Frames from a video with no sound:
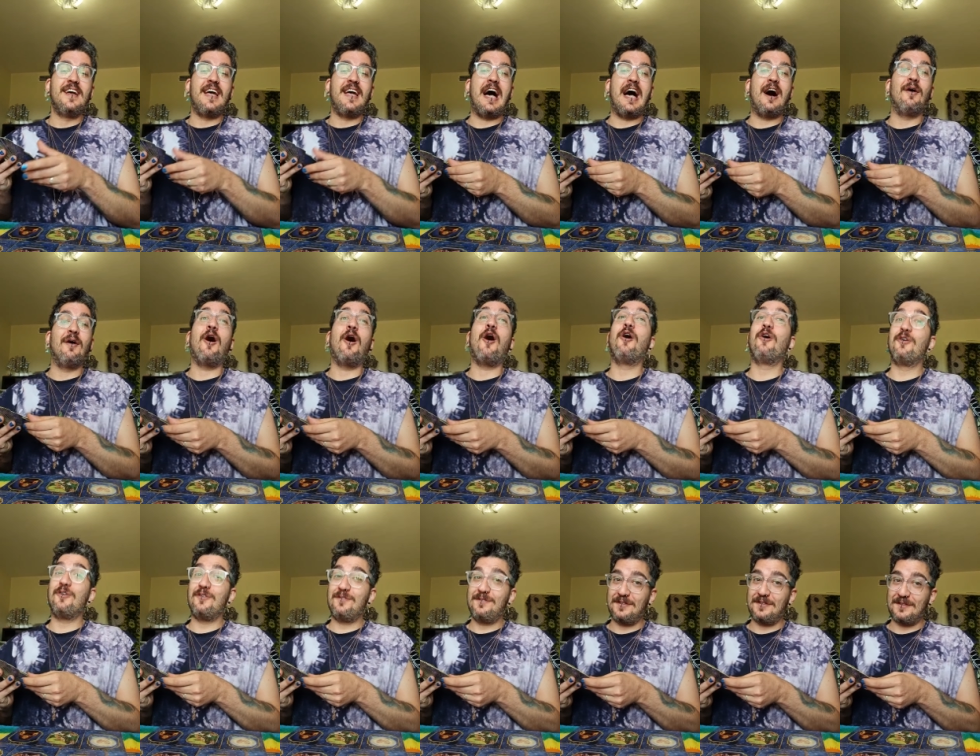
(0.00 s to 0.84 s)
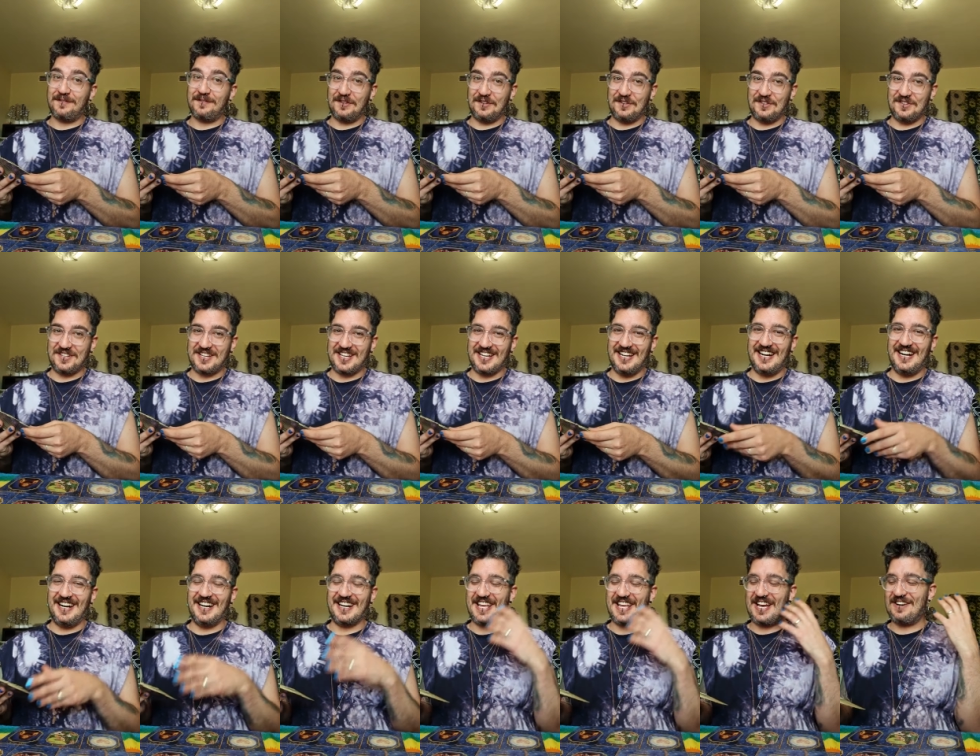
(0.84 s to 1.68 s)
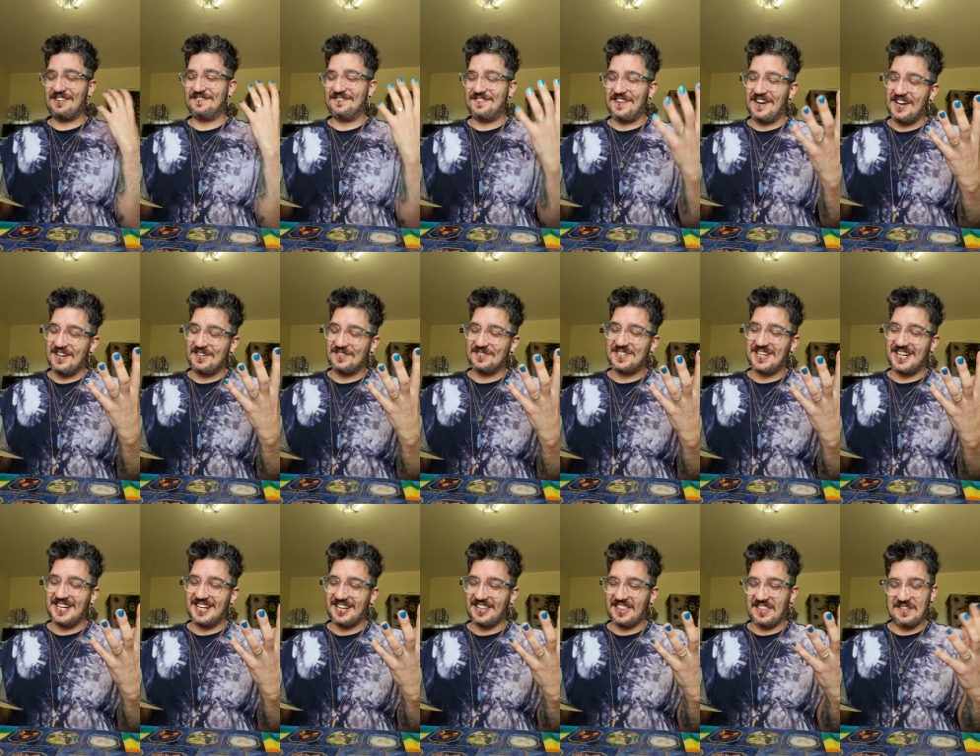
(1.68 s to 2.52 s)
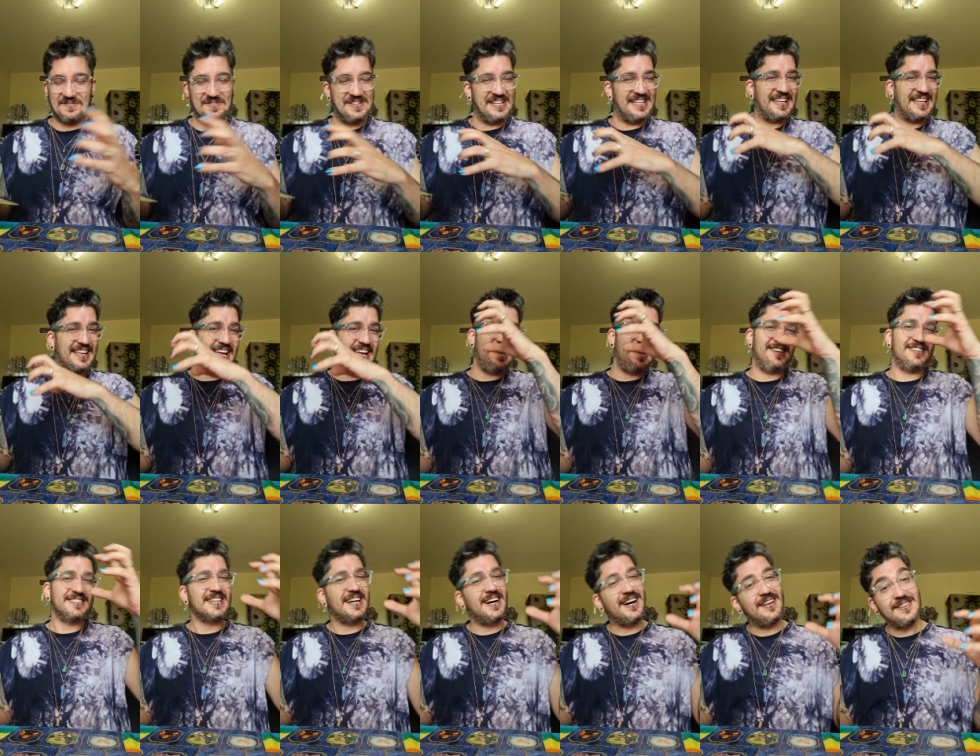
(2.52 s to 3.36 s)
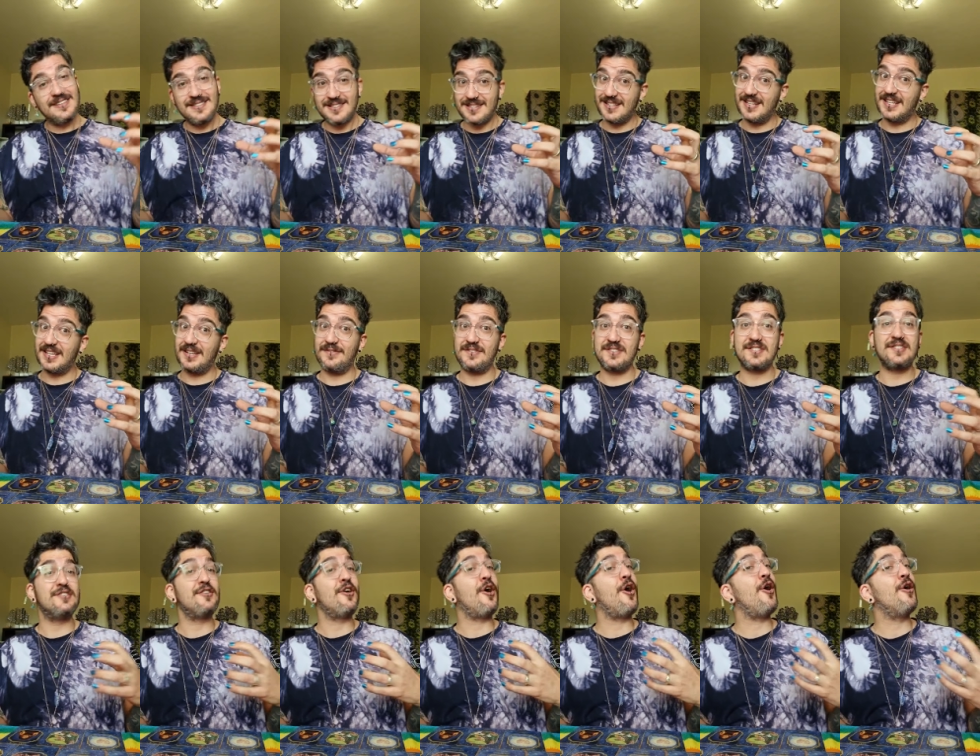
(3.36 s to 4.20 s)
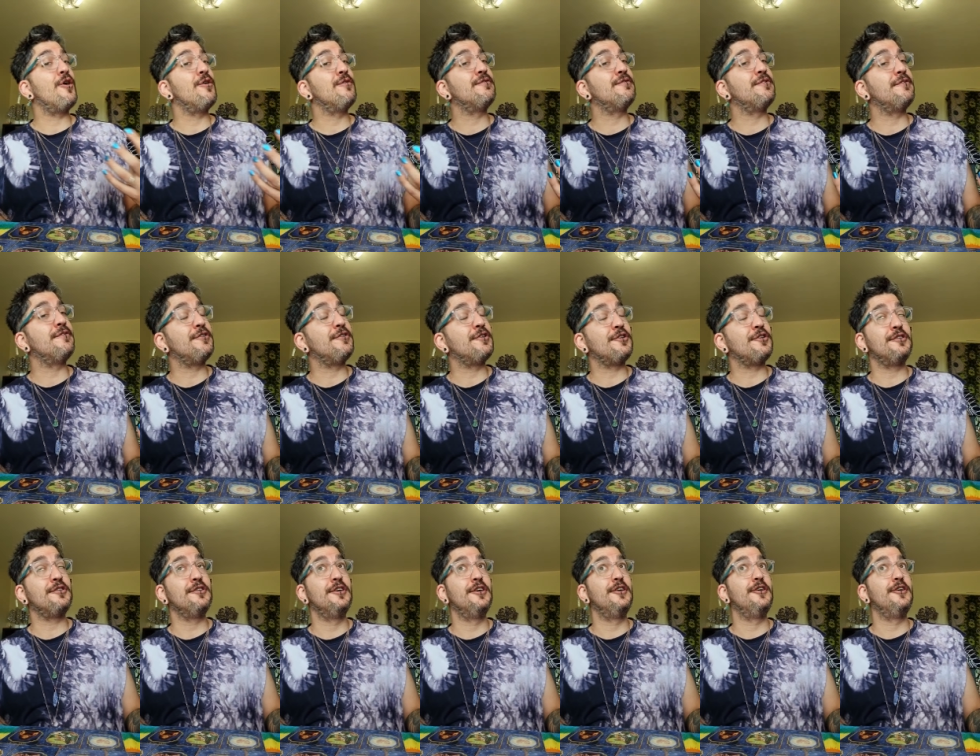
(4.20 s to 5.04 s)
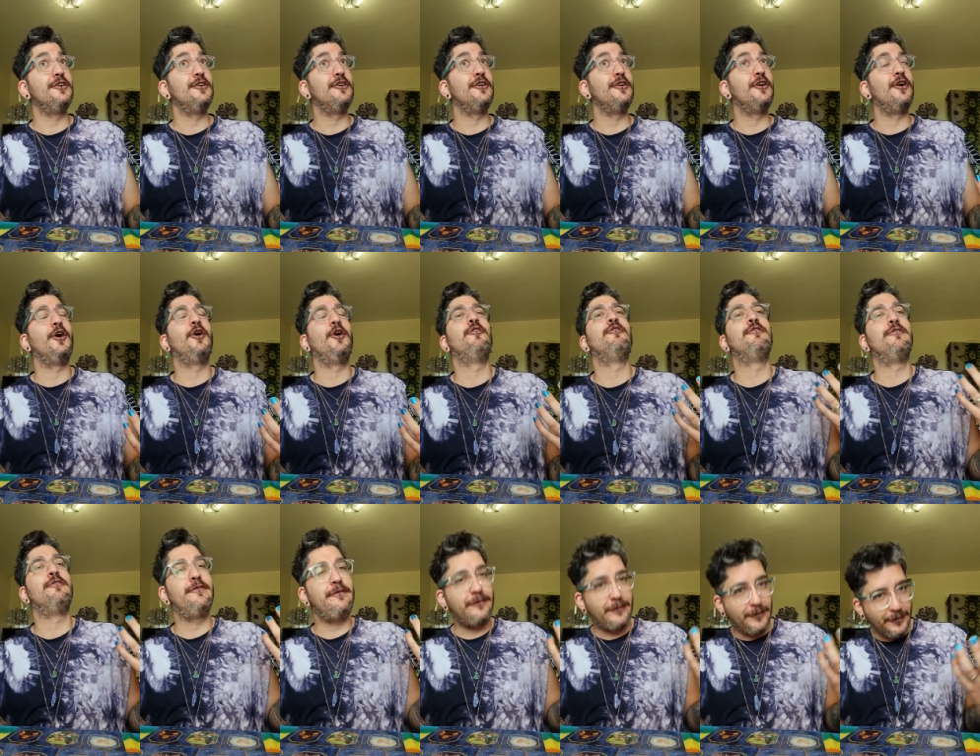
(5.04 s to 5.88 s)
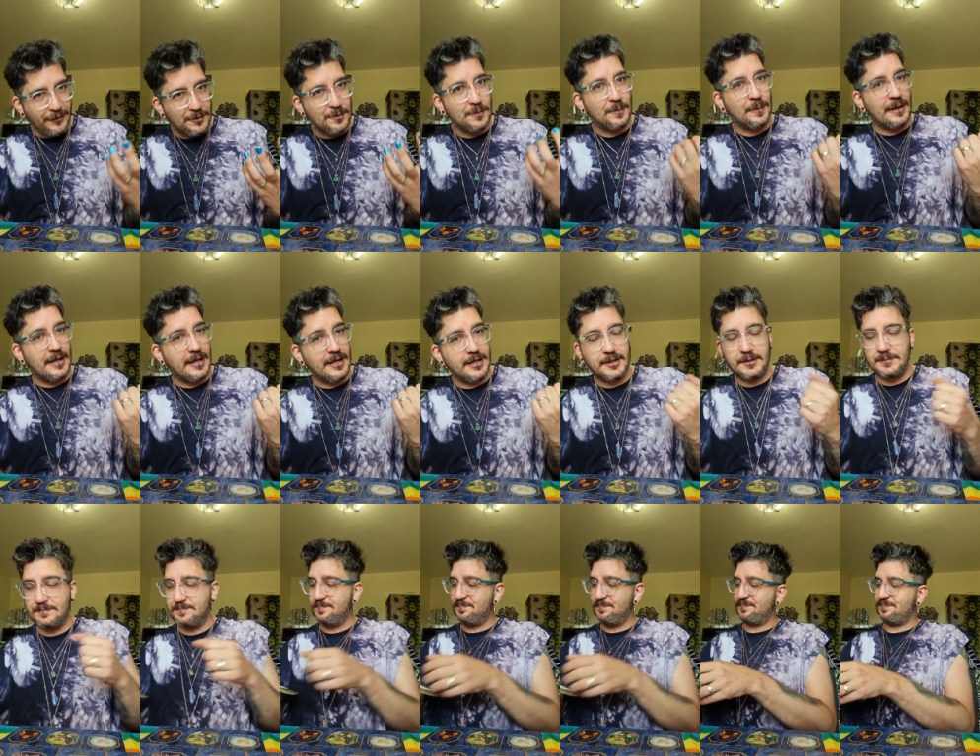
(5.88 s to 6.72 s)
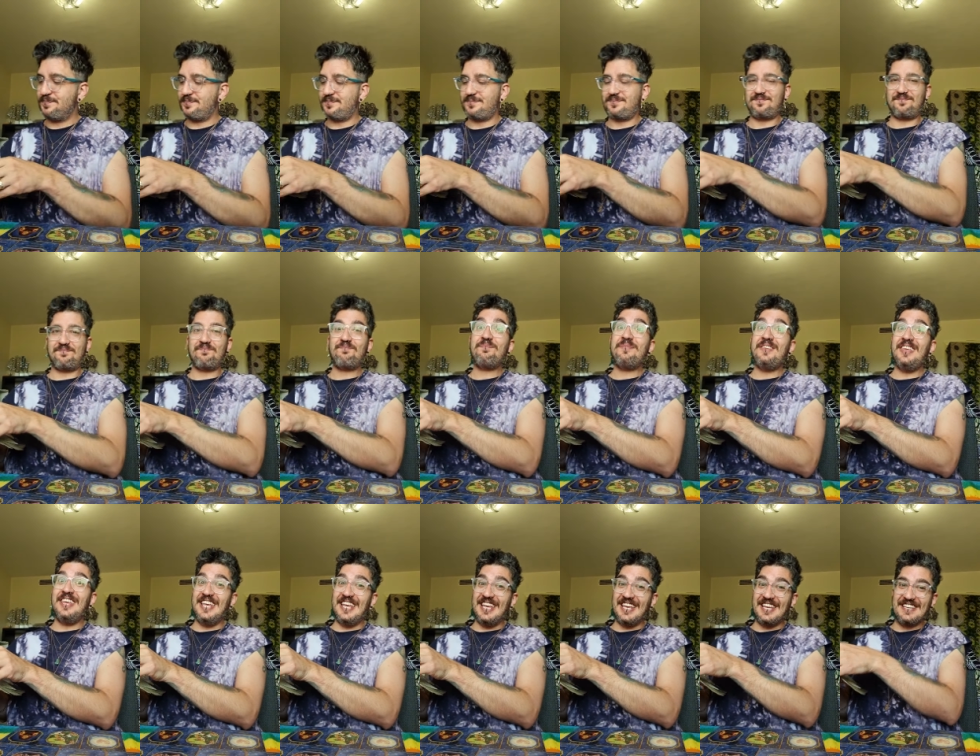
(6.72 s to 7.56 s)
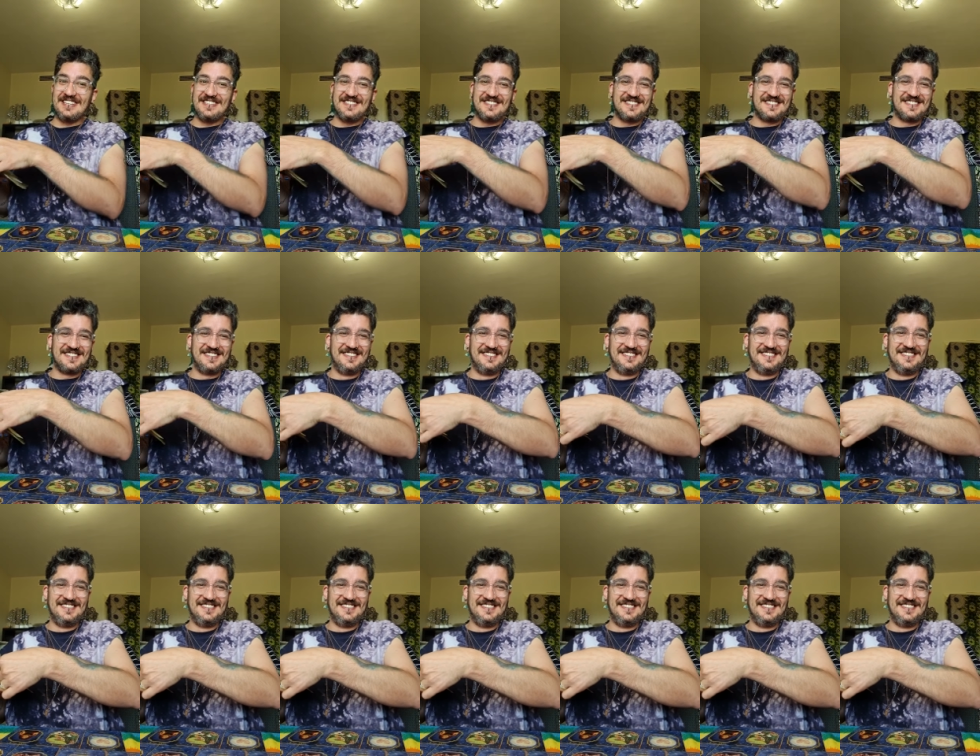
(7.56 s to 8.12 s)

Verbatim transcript: our overview card, our final card of the week, and our card that's going to give us an overview for the week is.